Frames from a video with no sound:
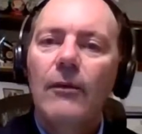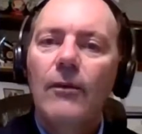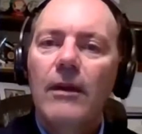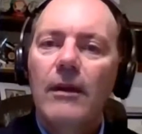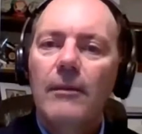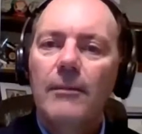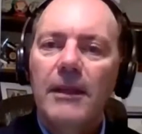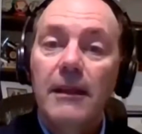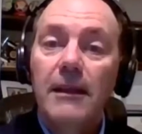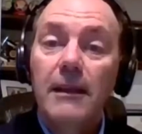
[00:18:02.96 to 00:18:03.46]
I
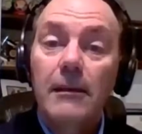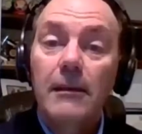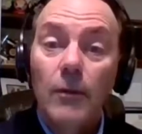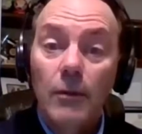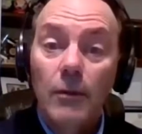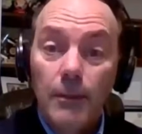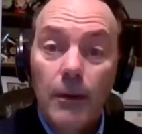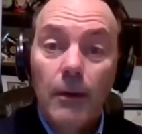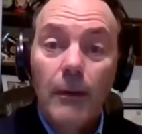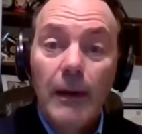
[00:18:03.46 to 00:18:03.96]
want to be a little
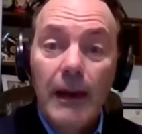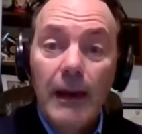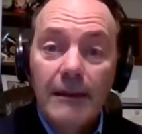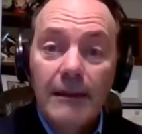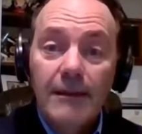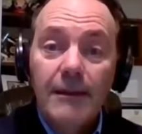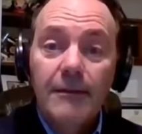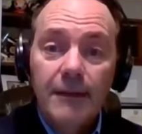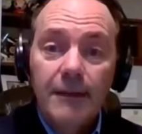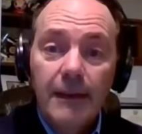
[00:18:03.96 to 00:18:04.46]
more
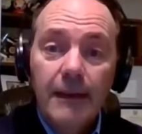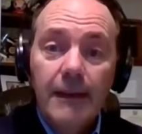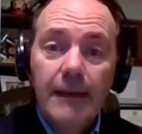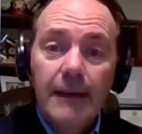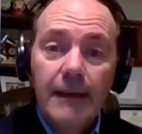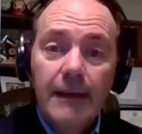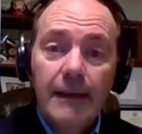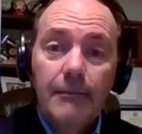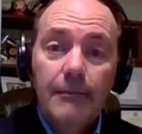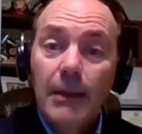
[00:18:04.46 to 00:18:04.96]
proactive
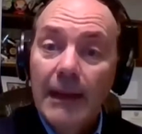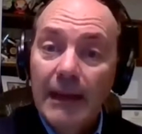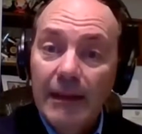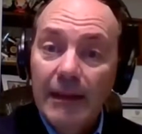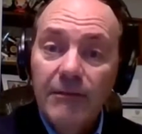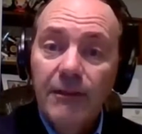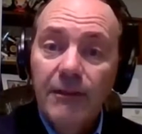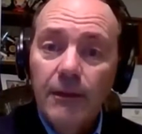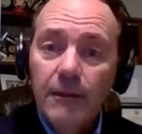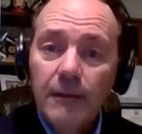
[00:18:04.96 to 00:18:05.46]
and
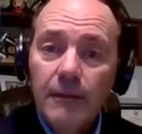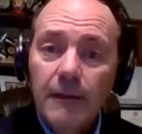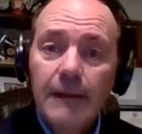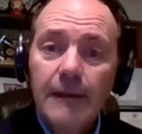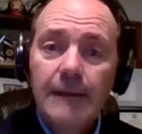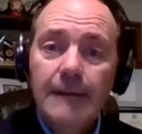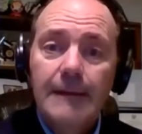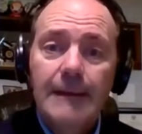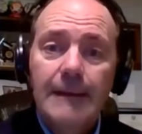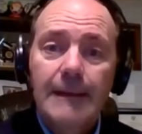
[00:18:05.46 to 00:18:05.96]
planful
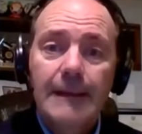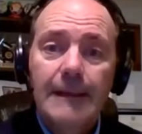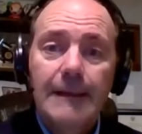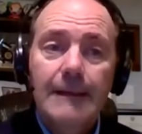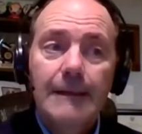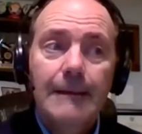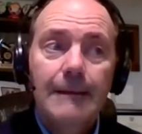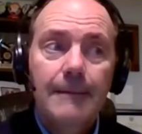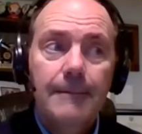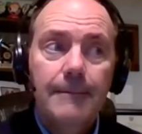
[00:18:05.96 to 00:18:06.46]

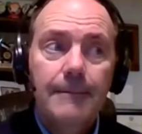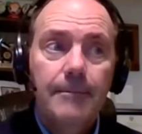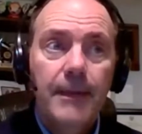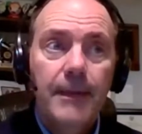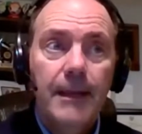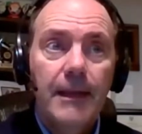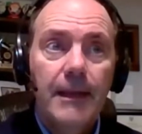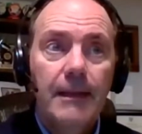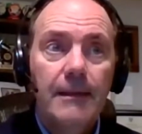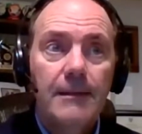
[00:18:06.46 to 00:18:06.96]
um,
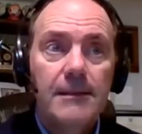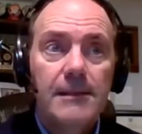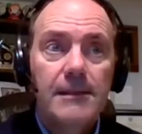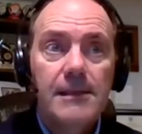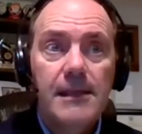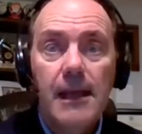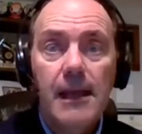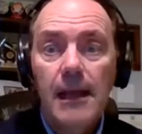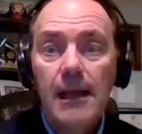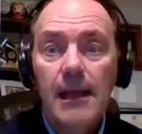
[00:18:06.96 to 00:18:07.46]
and
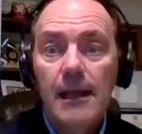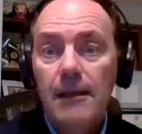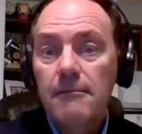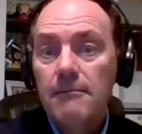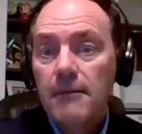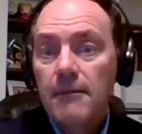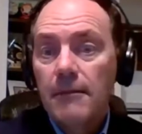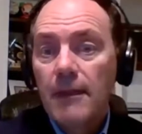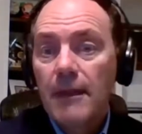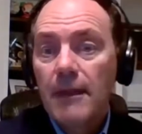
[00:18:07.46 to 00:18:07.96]
say,